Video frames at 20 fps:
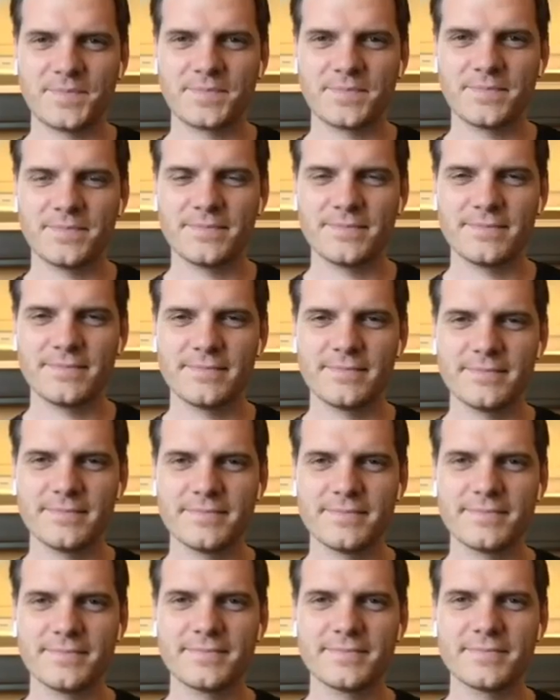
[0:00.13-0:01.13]

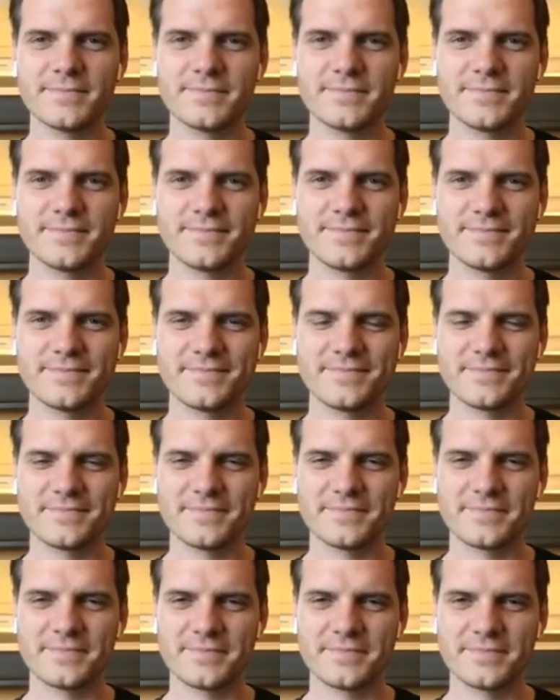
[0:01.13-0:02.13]

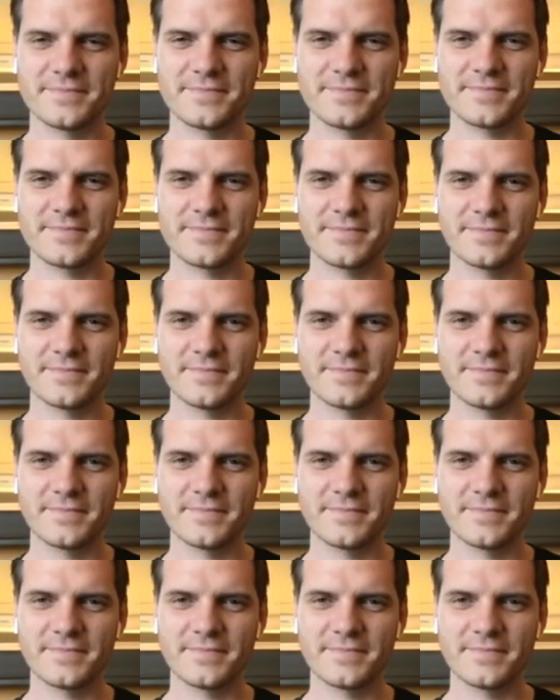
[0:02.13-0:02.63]
(not speaking)